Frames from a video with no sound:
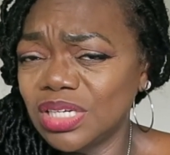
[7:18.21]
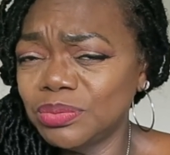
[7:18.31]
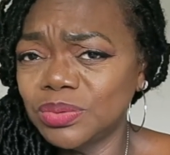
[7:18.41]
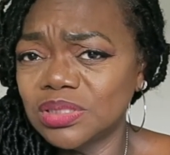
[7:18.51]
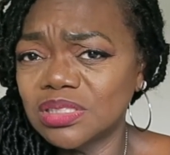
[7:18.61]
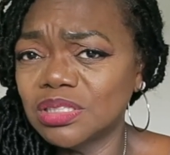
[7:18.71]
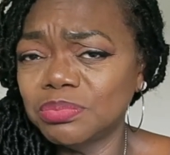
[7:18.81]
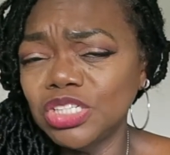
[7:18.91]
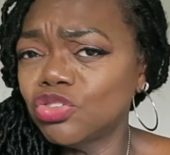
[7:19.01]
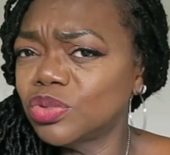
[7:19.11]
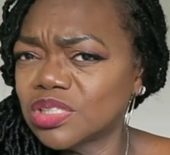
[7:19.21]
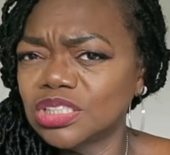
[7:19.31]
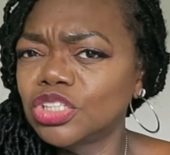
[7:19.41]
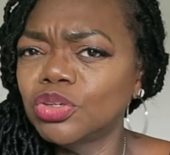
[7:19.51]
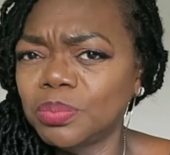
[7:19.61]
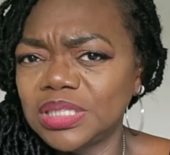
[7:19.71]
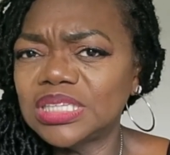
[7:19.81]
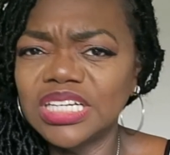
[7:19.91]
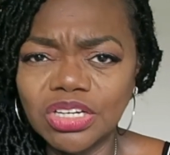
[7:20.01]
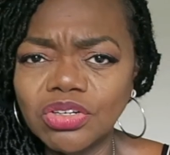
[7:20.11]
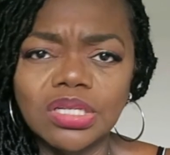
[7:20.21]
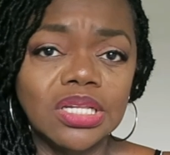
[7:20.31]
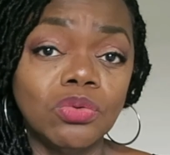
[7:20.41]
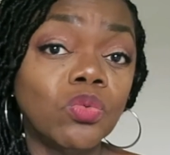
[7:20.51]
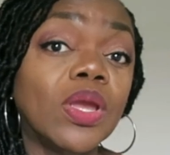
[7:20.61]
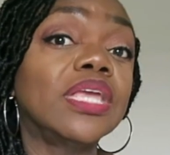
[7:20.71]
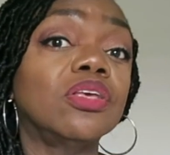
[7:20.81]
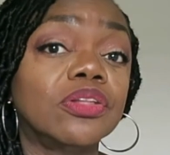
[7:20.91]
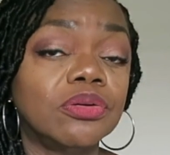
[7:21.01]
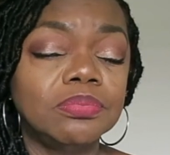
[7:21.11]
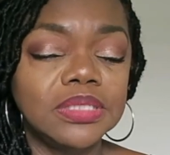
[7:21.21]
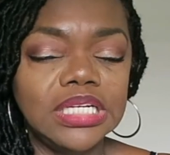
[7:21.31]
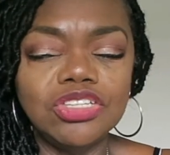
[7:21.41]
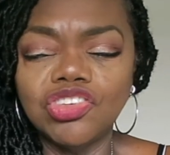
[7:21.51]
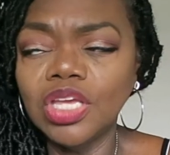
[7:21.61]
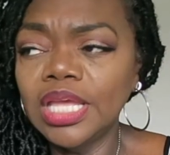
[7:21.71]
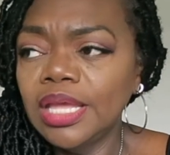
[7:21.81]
The bleach was a little bit thicker than regular bleach.